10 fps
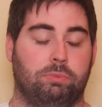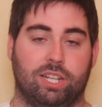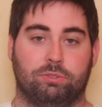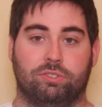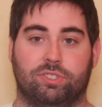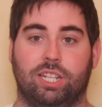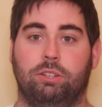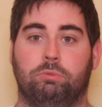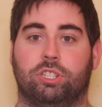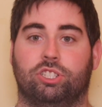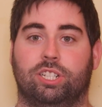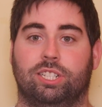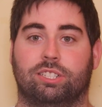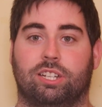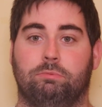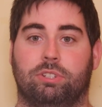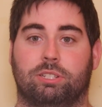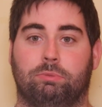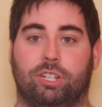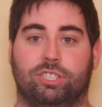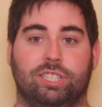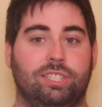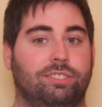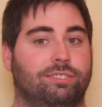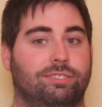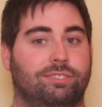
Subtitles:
But as we've seen with the Chinese Communist Party,